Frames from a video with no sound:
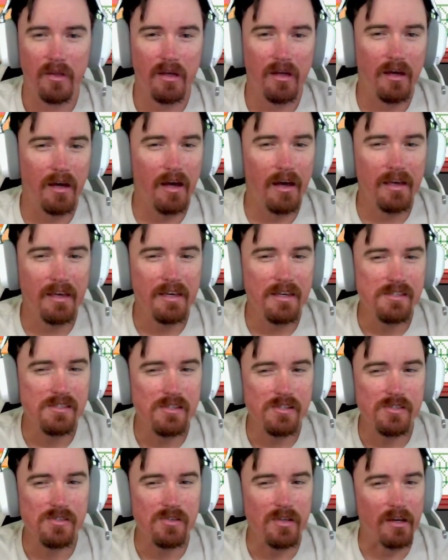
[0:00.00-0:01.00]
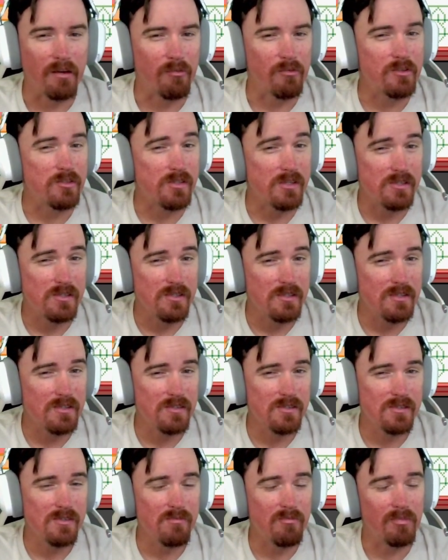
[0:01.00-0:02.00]
I guess it's like
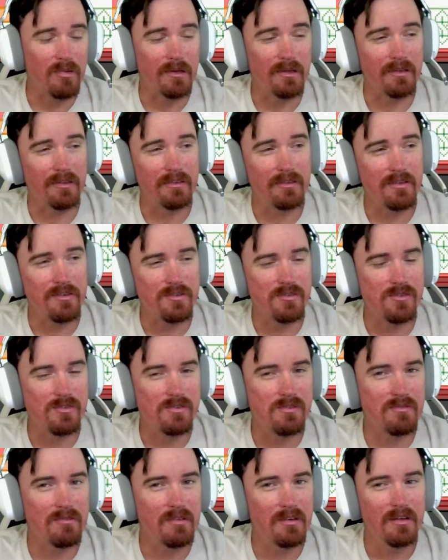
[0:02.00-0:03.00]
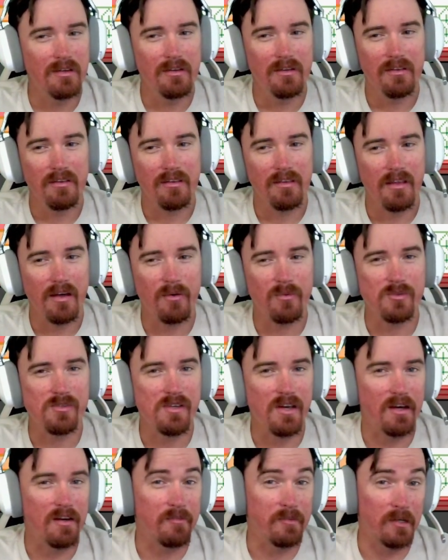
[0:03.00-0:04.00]
resistance, but that one's
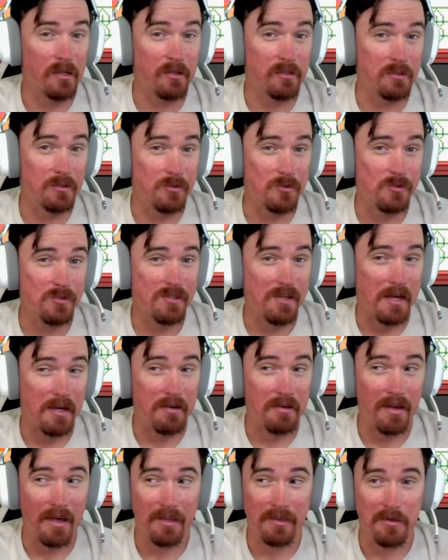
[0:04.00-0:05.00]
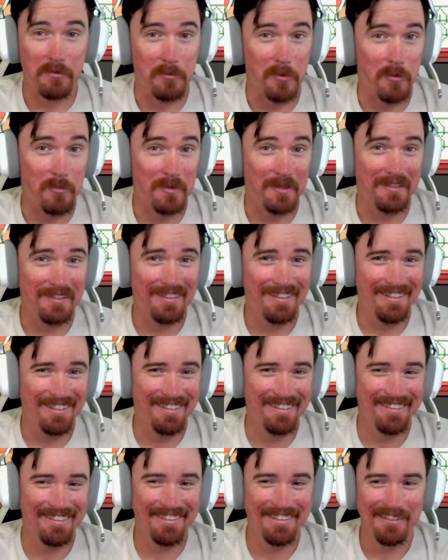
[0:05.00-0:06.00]
kind of an unused stat at the moment.
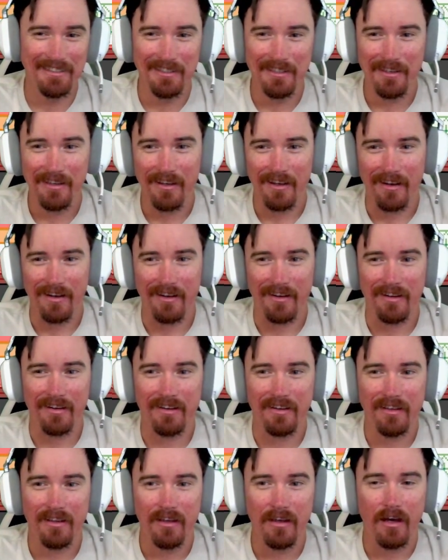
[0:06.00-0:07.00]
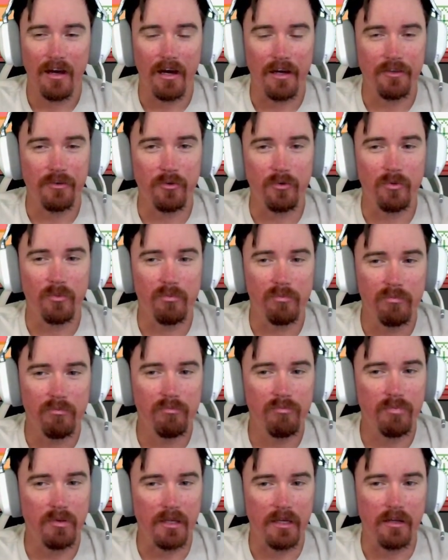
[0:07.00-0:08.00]
I do
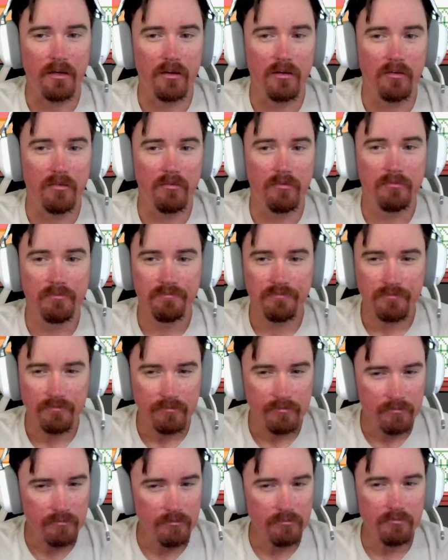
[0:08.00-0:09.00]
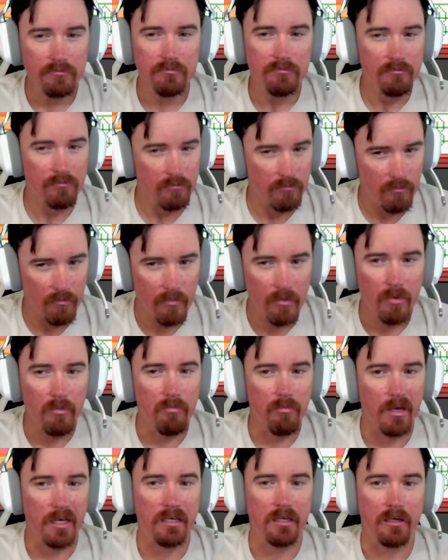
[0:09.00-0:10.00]
plan on
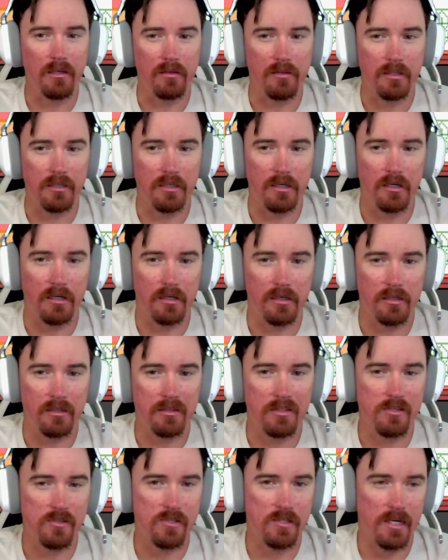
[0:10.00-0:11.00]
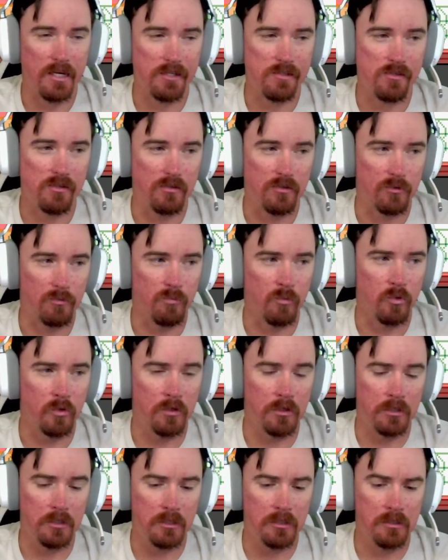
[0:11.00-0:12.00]
making the stats a little
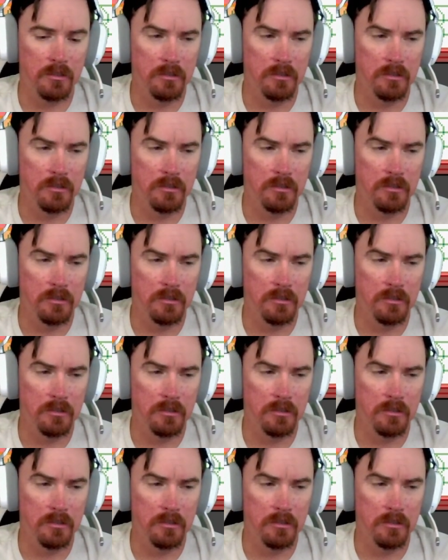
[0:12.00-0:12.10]
more,